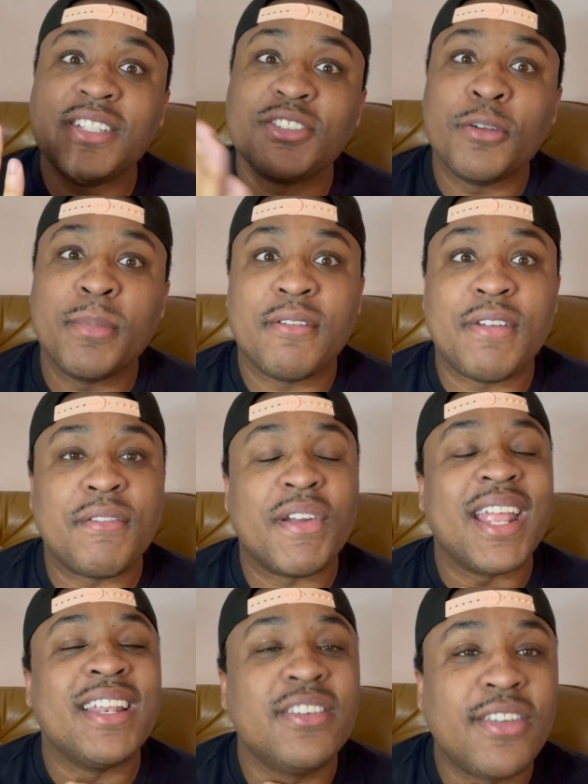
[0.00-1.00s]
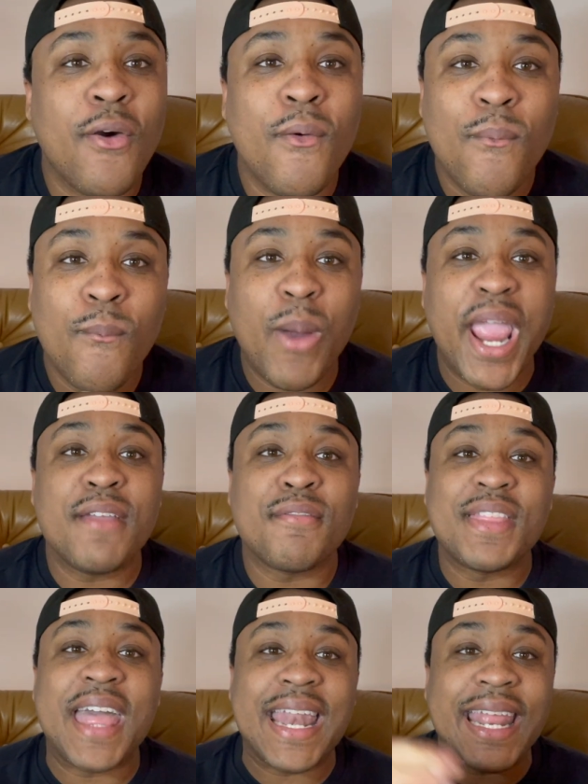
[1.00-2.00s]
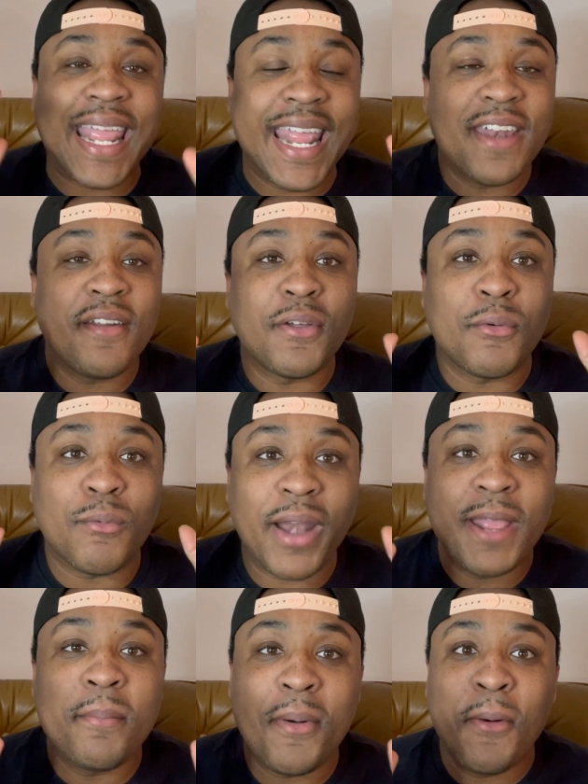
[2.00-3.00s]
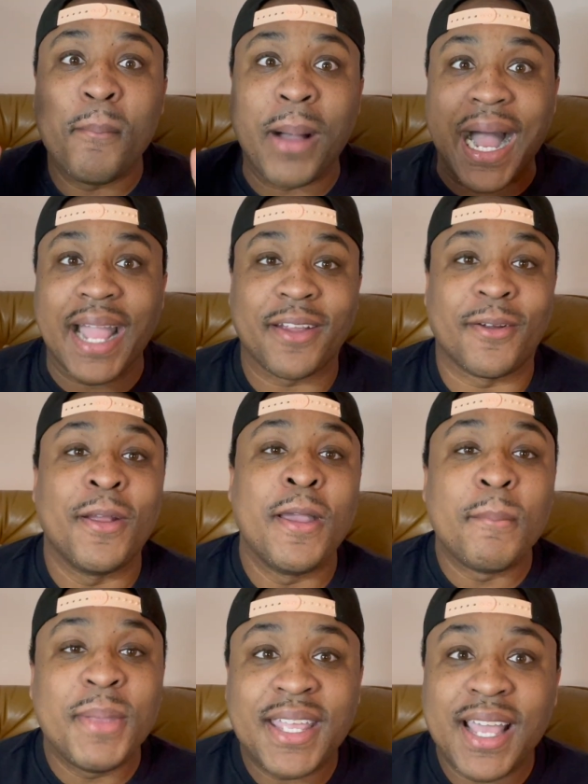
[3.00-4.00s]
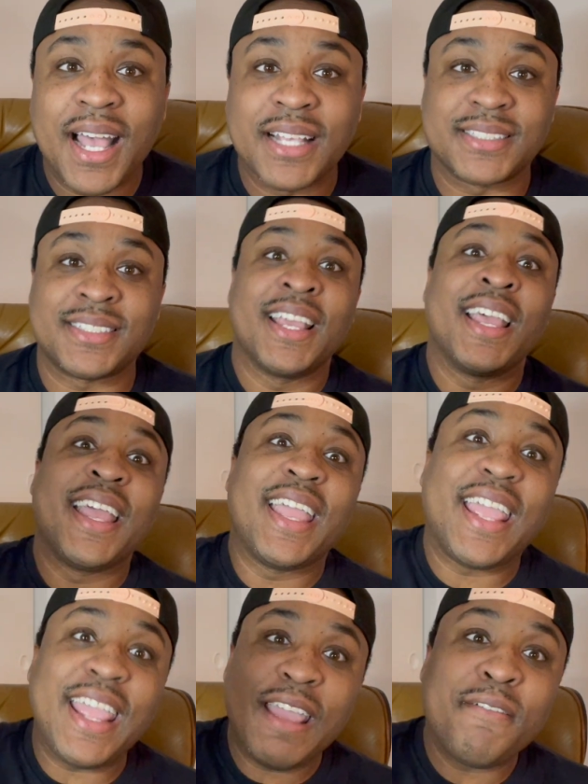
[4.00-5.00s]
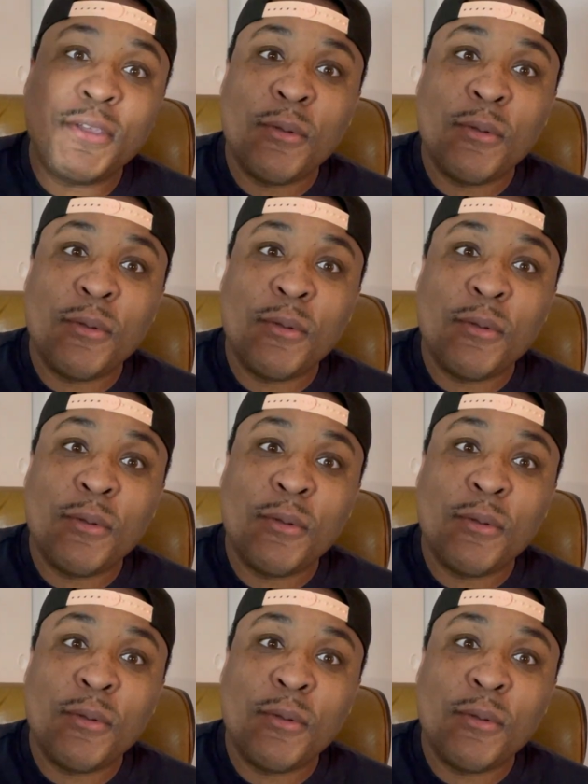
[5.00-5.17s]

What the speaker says: do me a favor and don't wait for that end of the rainbow buyer, because if you